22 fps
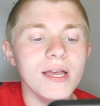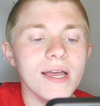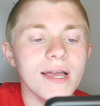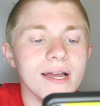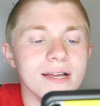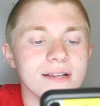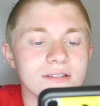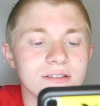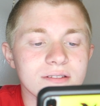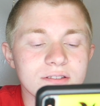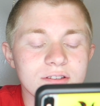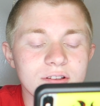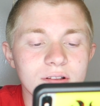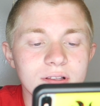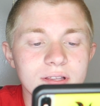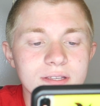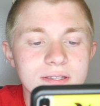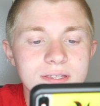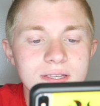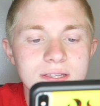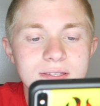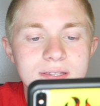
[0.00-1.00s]
And
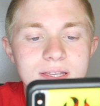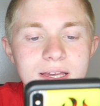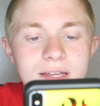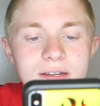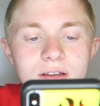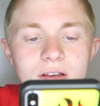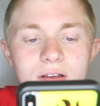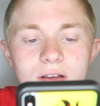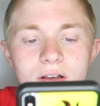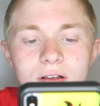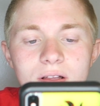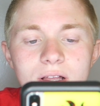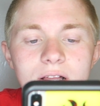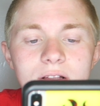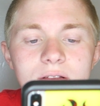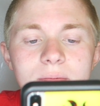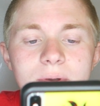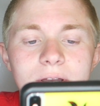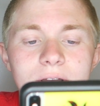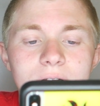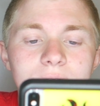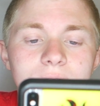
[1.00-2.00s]
Jalissa said,
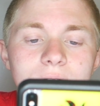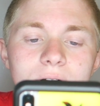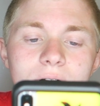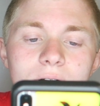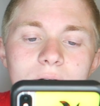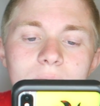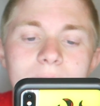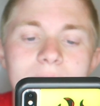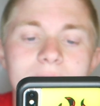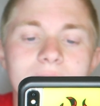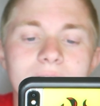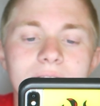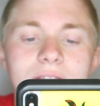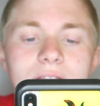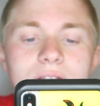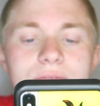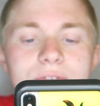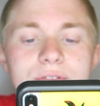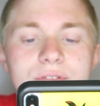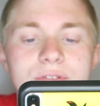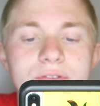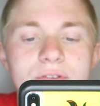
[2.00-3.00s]
LMAO, oh my god,
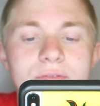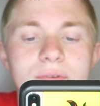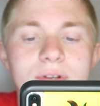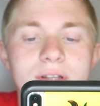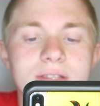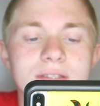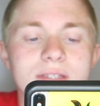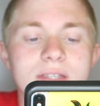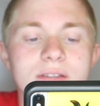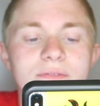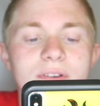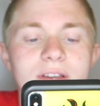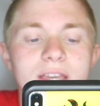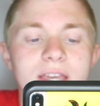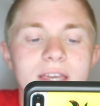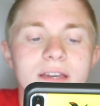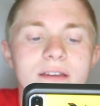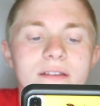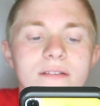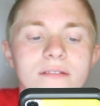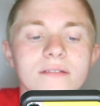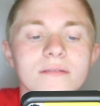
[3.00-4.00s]
love you too, and I'll see if I
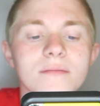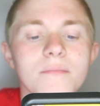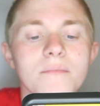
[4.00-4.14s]
can.